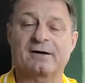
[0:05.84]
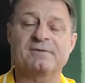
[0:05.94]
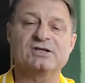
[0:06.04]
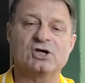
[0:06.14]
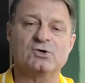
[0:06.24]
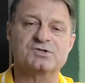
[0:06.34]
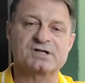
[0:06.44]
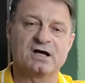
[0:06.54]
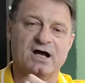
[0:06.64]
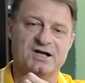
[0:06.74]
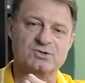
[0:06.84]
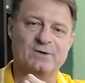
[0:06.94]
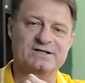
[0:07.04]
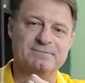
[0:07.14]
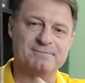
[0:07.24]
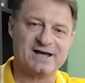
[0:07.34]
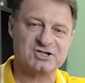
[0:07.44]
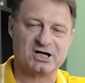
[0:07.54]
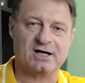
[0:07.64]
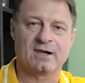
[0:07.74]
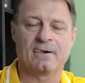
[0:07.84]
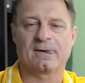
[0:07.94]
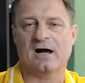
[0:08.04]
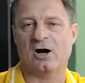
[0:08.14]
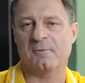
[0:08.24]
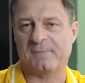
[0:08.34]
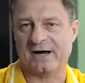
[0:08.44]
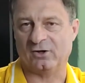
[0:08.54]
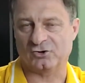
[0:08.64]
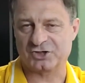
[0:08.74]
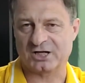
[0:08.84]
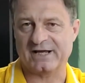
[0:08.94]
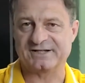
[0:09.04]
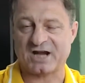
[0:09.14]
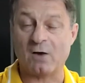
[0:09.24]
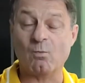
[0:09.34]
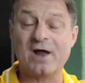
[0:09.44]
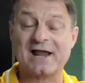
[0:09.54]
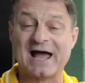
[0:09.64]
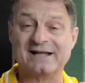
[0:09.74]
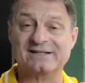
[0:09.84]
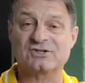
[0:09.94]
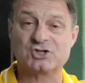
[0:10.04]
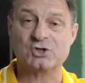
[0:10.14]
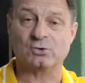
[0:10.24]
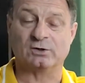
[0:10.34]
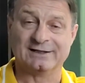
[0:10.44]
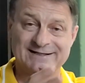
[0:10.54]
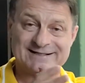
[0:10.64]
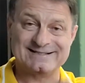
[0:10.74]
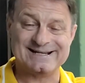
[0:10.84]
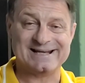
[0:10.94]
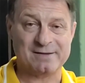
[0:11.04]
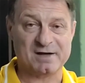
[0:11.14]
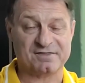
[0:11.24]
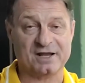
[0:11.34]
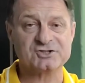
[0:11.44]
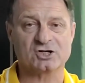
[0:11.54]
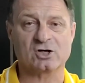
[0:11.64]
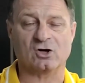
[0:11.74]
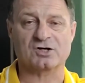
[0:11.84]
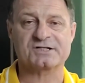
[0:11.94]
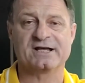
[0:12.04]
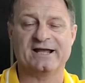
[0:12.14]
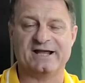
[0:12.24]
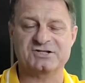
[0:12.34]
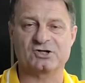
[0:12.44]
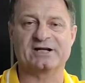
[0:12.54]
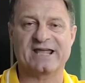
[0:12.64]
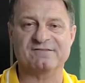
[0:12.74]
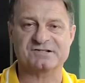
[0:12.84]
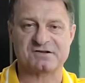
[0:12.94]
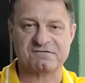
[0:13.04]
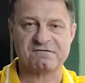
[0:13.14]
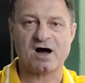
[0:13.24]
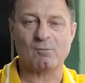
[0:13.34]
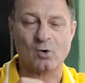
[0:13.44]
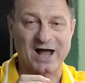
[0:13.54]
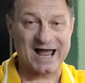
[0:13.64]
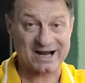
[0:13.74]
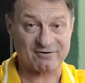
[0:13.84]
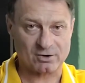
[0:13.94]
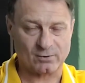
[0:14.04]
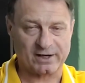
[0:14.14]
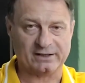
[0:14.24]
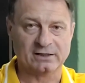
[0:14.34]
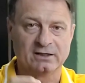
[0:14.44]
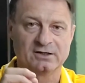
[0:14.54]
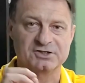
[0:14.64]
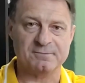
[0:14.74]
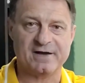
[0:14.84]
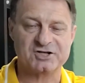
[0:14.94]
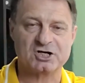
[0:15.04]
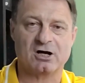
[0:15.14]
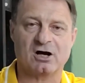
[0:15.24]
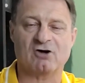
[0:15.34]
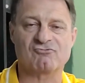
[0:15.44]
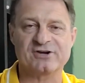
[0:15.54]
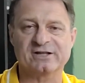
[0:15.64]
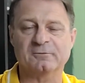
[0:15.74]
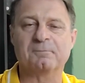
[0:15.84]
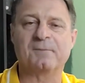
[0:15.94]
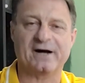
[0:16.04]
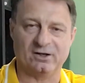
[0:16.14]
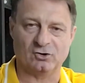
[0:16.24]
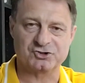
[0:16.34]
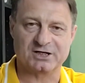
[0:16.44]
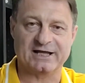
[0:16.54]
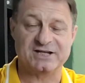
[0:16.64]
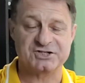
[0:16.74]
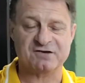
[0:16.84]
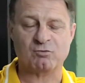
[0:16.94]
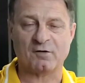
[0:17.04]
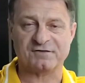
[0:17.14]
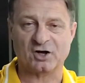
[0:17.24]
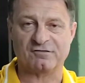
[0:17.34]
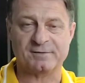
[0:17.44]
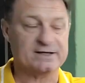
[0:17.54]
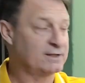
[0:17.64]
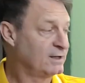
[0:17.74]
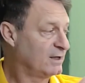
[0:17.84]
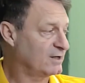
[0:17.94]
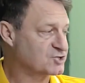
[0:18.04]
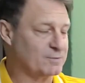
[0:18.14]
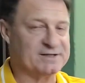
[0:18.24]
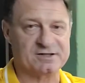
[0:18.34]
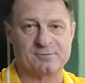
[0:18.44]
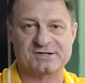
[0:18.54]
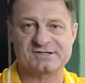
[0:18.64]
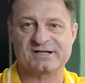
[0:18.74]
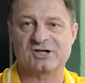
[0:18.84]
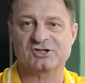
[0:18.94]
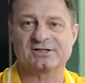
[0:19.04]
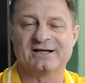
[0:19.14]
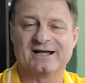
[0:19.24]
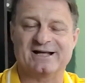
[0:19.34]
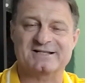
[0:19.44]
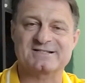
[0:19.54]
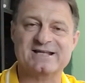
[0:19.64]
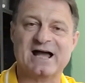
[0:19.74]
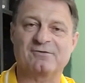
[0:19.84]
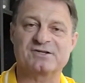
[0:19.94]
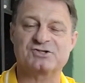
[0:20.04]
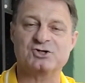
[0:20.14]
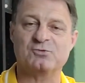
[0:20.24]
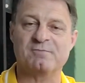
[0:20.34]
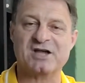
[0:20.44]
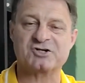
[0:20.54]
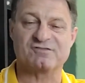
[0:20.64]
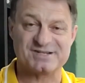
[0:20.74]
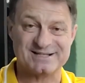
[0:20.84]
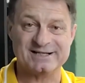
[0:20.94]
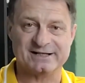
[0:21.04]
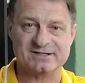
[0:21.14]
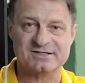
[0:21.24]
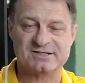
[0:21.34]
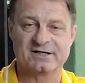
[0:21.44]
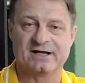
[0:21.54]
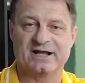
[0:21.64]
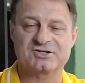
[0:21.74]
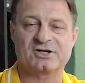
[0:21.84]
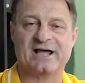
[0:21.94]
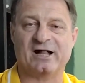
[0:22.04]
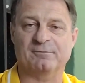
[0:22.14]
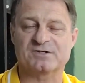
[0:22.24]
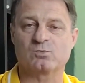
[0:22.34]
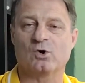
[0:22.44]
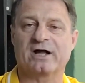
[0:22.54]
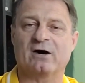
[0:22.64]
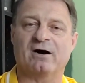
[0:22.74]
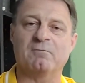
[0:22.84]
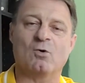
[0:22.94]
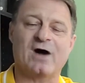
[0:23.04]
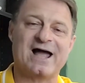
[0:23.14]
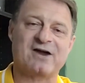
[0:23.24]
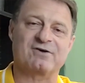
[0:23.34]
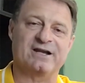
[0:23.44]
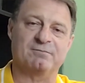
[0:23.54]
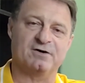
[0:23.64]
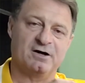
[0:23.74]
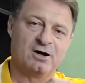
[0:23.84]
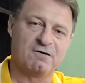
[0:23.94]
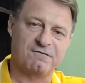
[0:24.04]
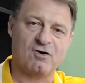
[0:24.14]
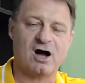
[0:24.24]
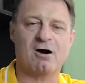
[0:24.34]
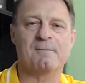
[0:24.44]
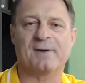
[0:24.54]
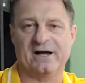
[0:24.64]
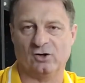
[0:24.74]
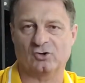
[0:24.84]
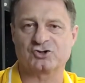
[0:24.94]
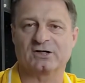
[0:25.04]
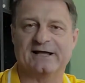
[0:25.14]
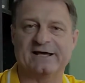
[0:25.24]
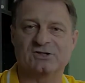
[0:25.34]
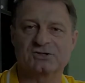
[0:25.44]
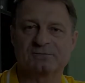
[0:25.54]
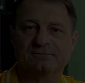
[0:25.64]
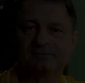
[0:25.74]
can be used as a way to measure our biological age, and when added to D N A methylation clocks is going to give us a far more accurate way to measure our real biological age. Enough waffling off me, let's jump into the presentation and see how this new measure of resilience is going to help us work out a more accurate number for our biological age.